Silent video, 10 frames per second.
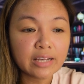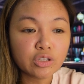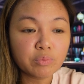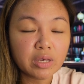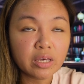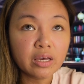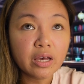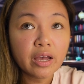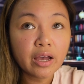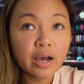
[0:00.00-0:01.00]
has to be
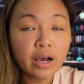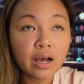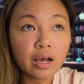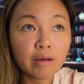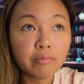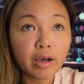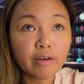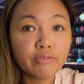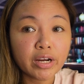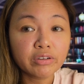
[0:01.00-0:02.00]

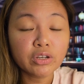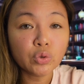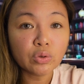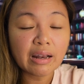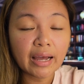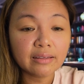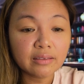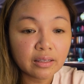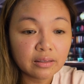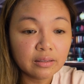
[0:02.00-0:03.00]
a very good
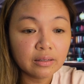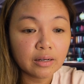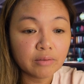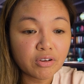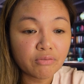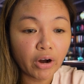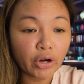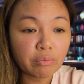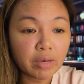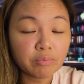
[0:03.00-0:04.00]
lighted
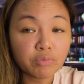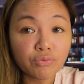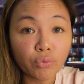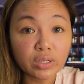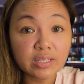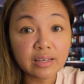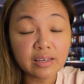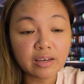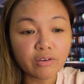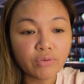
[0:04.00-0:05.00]
environment before
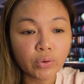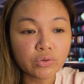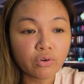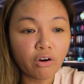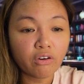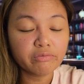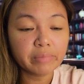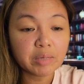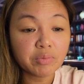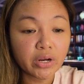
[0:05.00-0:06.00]
taking a photo of
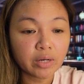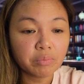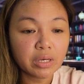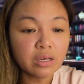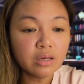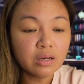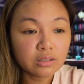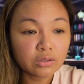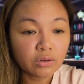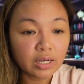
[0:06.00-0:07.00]
my BRP.
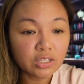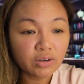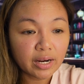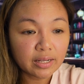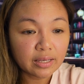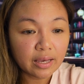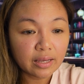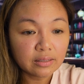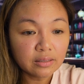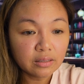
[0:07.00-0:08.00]
So I tried
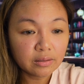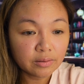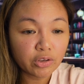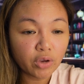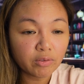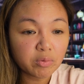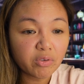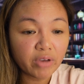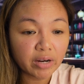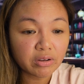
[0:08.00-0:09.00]
again. You have to be
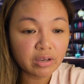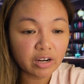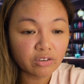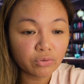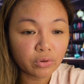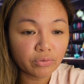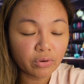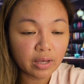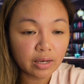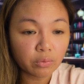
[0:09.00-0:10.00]
very careful
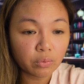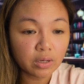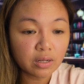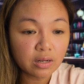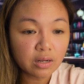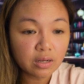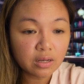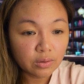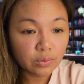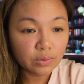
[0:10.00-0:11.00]
for that one.
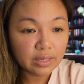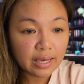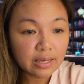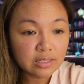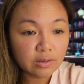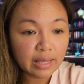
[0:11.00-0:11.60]
Okay, so